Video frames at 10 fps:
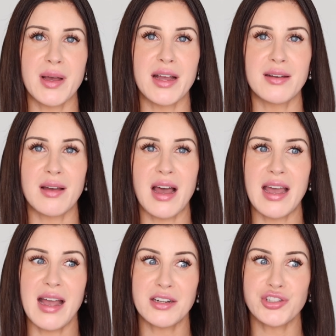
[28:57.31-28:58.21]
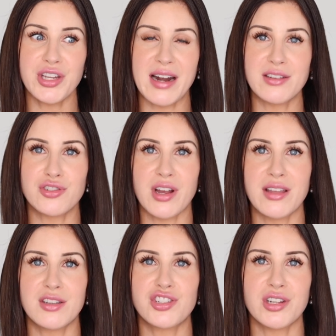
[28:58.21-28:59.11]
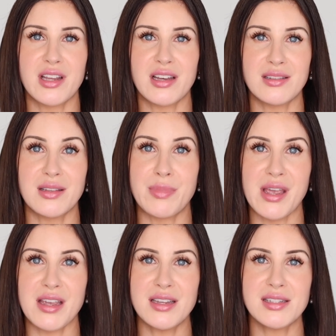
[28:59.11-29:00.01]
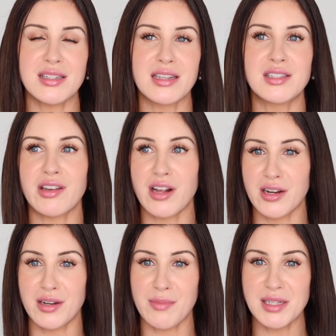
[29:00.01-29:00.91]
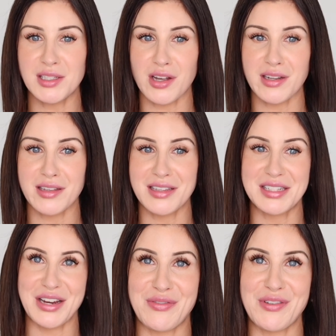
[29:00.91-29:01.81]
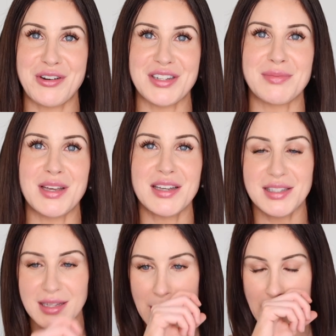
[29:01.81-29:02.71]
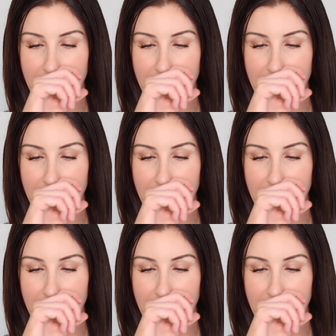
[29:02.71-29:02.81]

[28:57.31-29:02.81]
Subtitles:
but I actually hadn't tried the Chanel Le Beiges until I got it in my stocking this for Christmas.